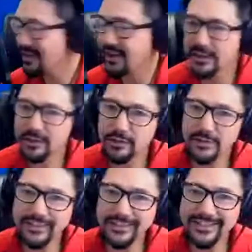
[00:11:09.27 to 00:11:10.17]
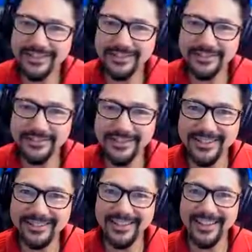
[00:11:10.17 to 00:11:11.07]
to you, Linda. He just wanted to
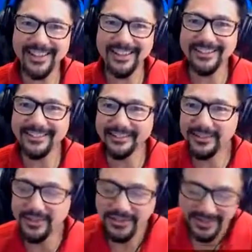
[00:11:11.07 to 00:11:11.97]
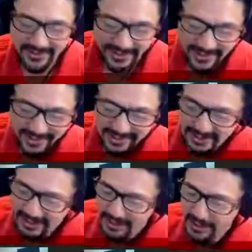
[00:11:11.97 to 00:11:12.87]
say, hey, good to see you.
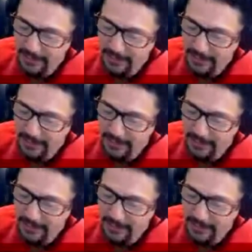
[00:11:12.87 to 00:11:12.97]
Um,